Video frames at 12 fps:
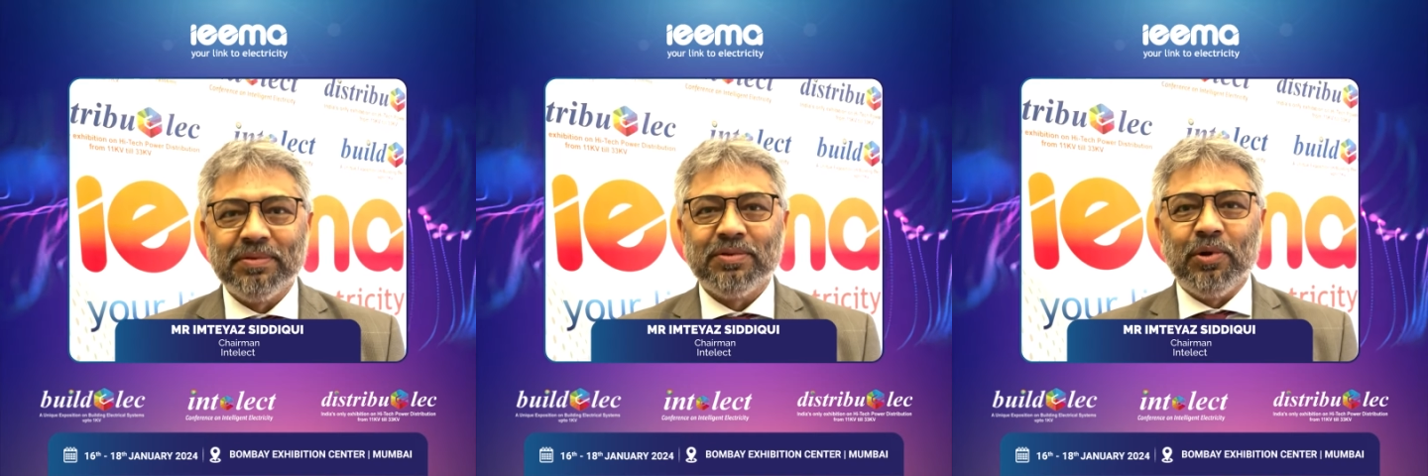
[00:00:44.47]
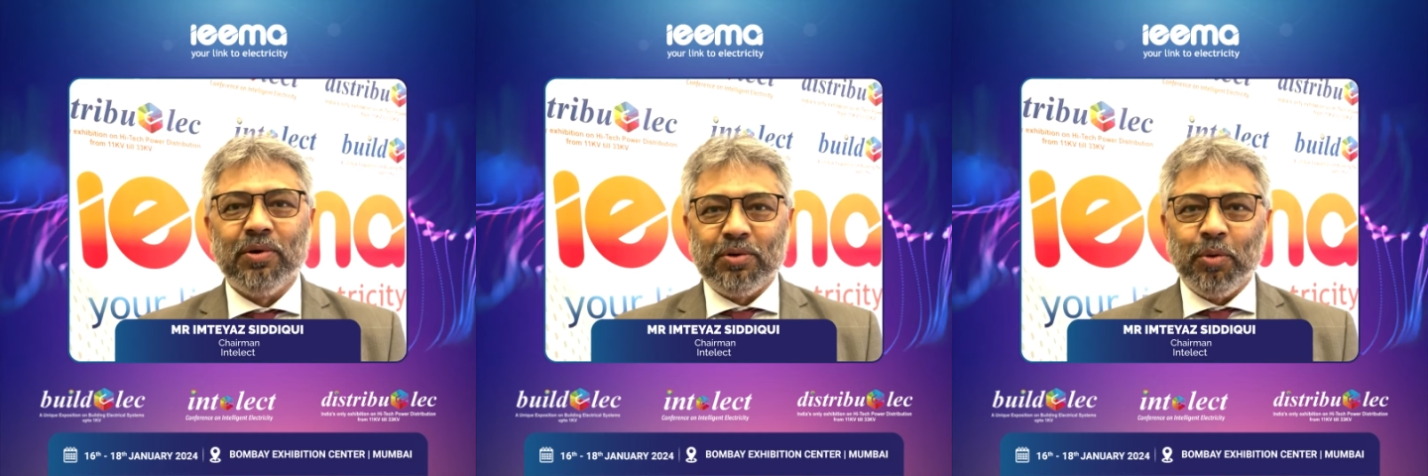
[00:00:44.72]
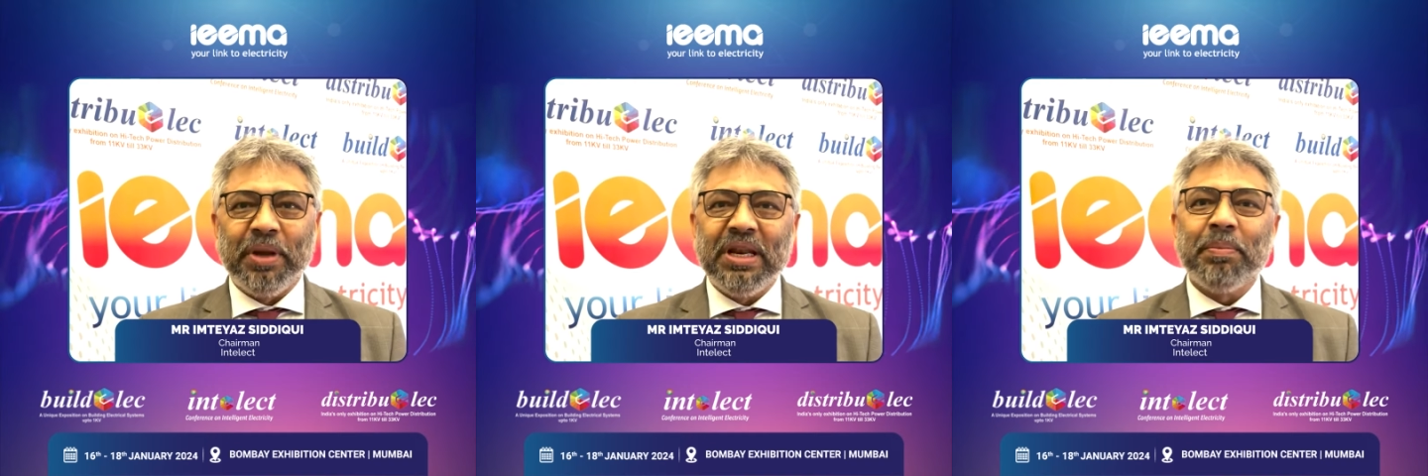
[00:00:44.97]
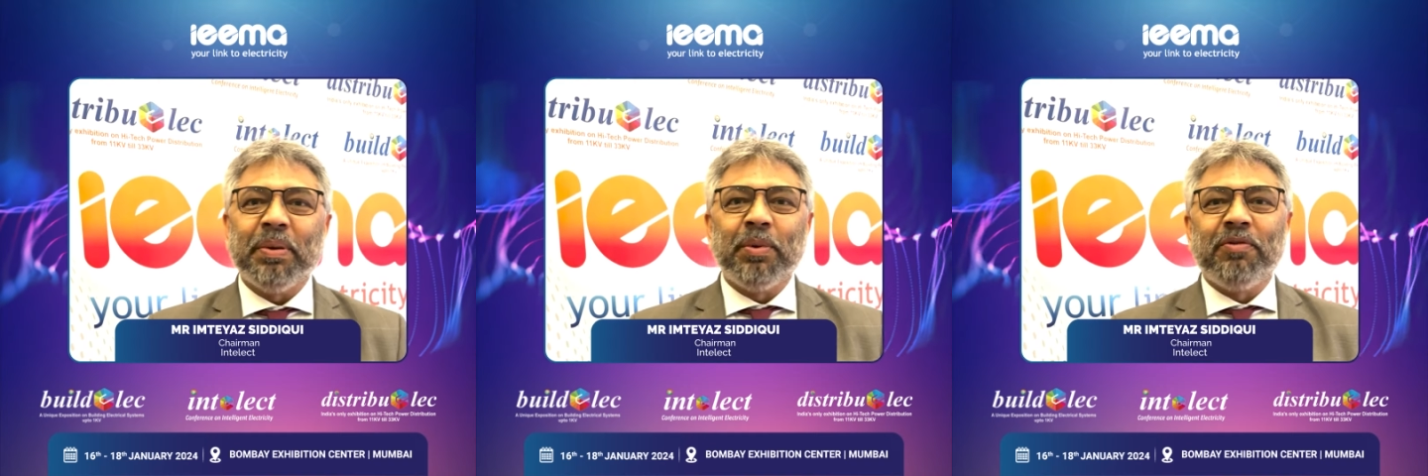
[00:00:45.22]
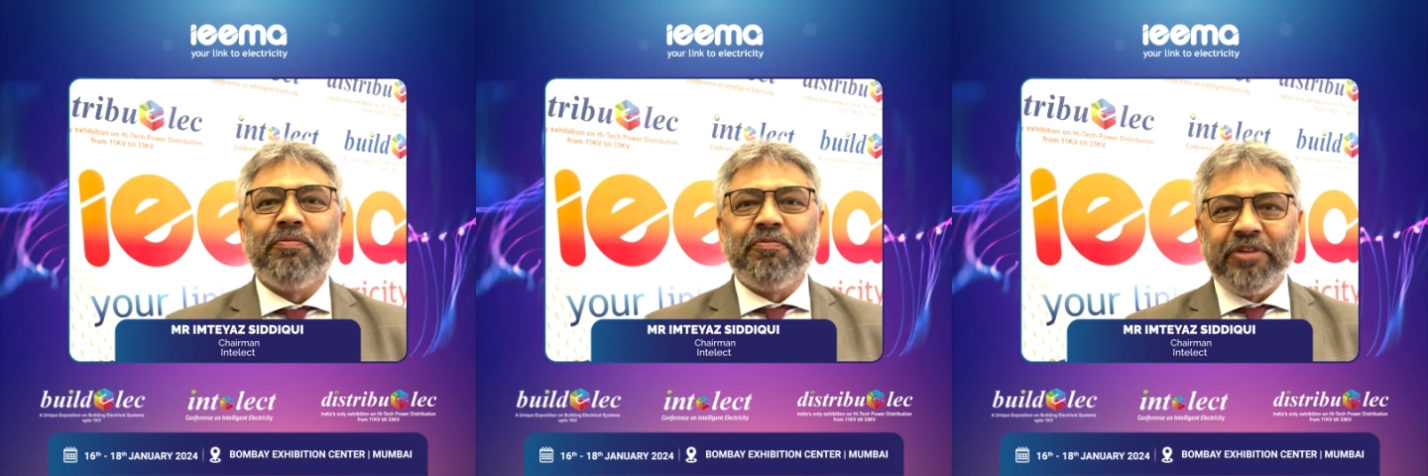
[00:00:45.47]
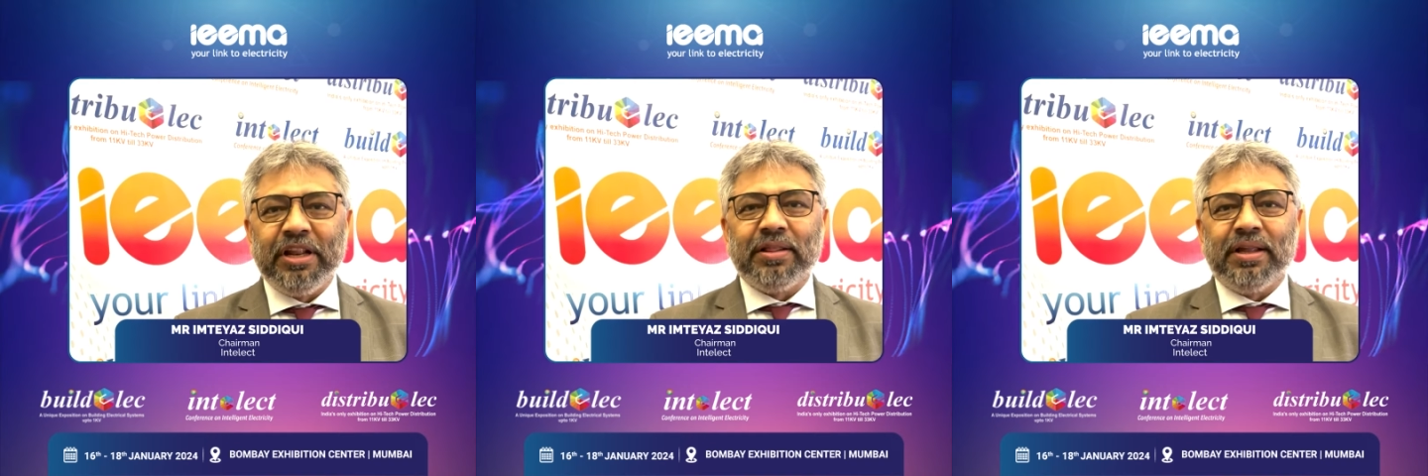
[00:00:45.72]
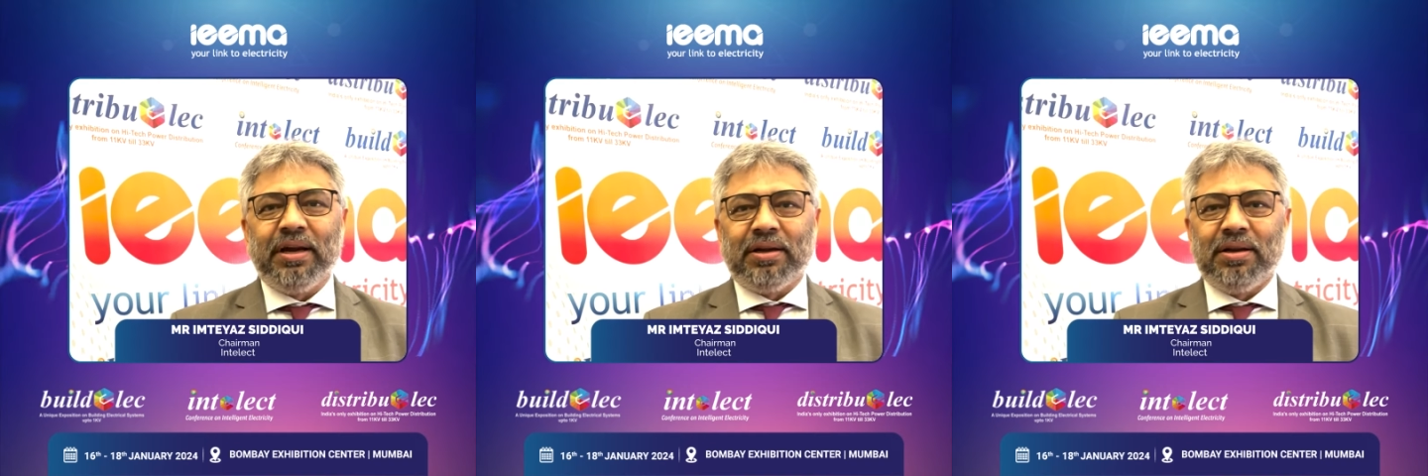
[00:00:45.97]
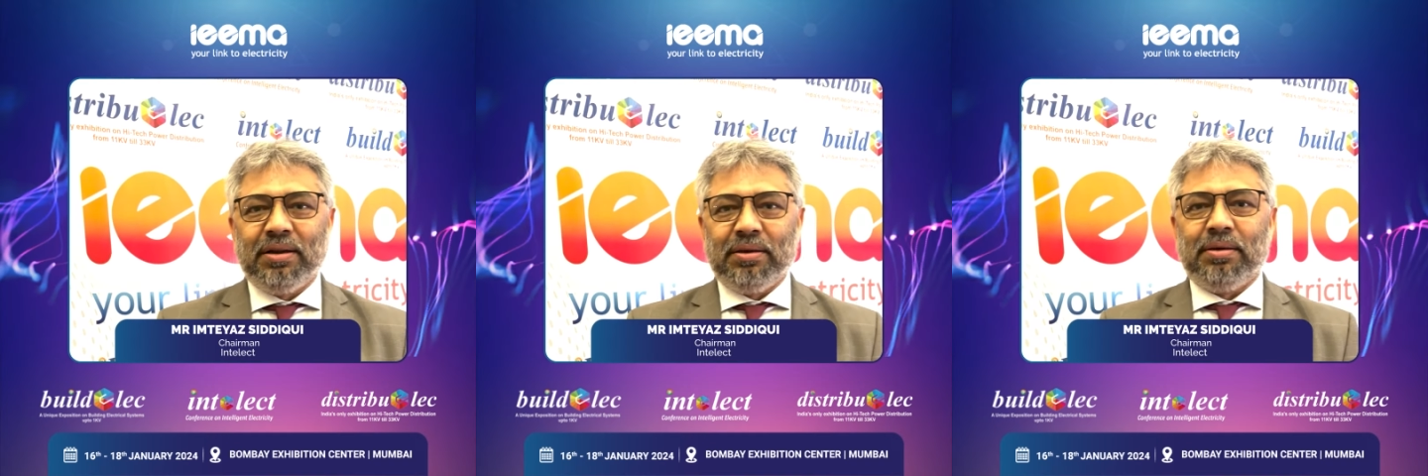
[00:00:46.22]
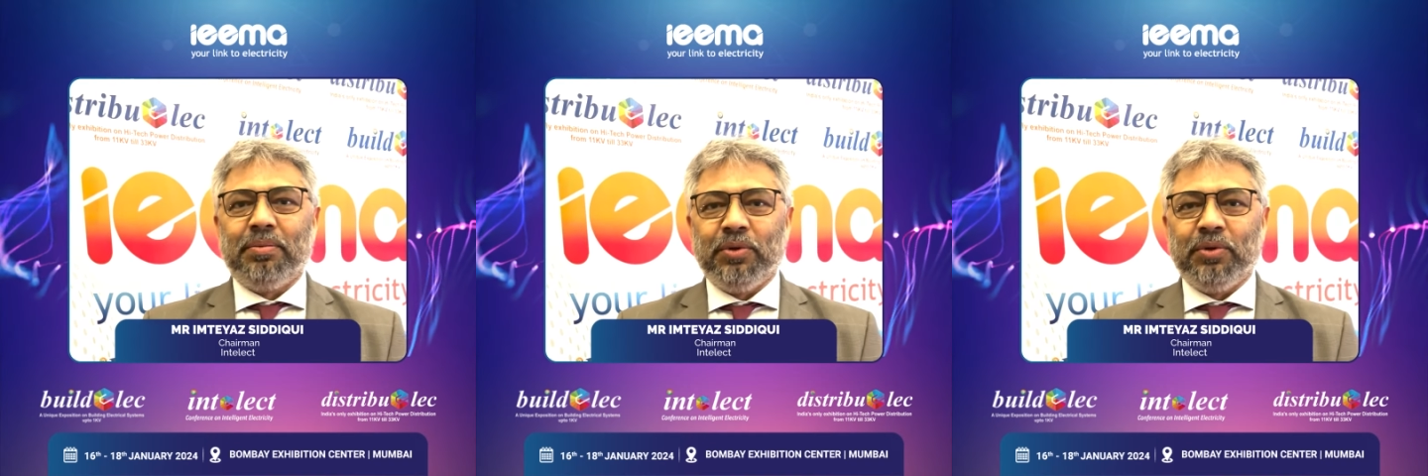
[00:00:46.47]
So, so many people feel that uh,